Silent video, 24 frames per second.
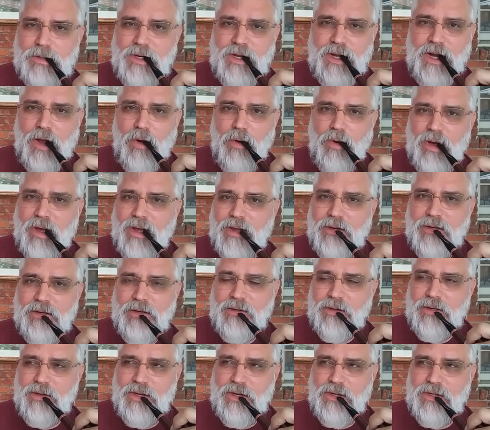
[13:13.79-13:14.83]
you know,
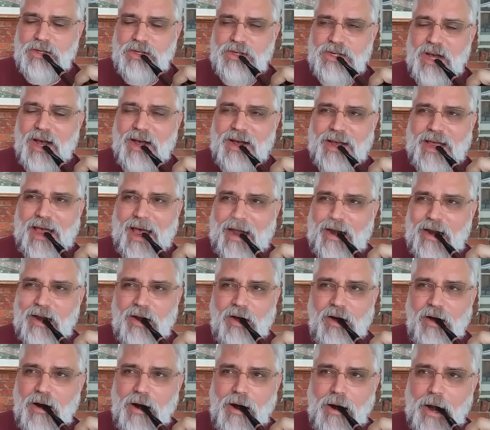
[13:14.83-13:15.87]
tug at it
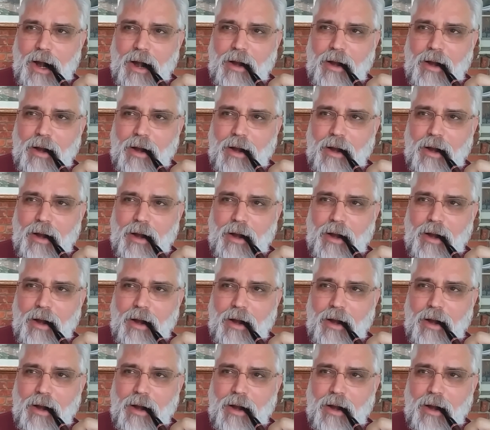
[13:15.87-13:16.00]
hard.